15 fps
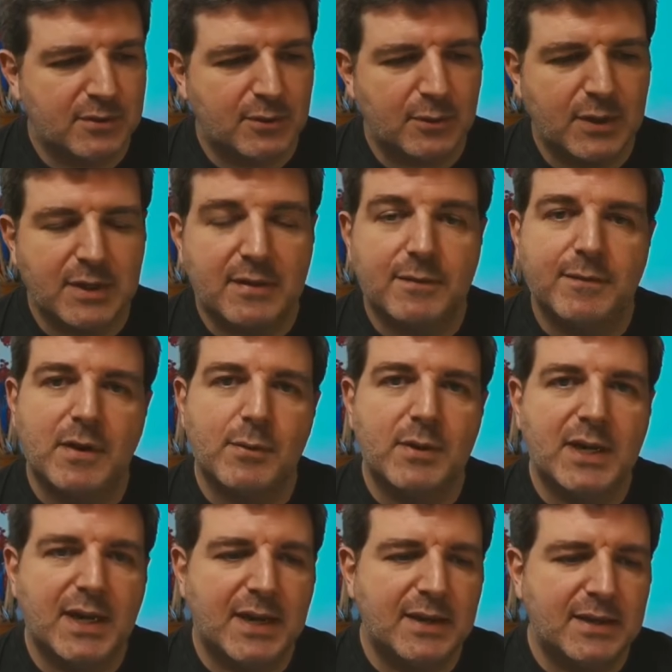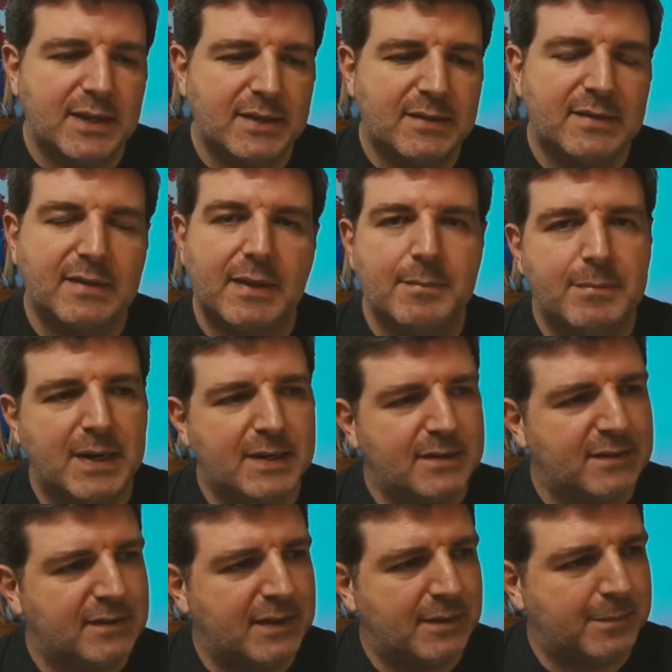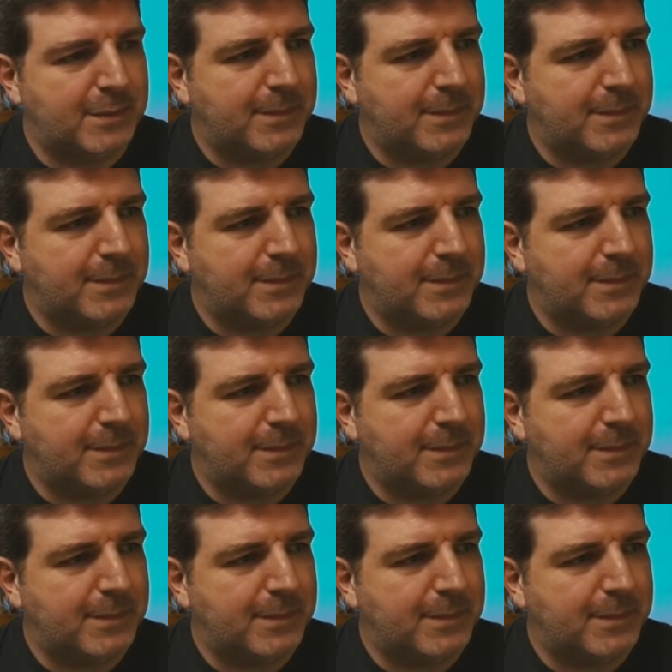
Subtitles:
So it's very guided step by step.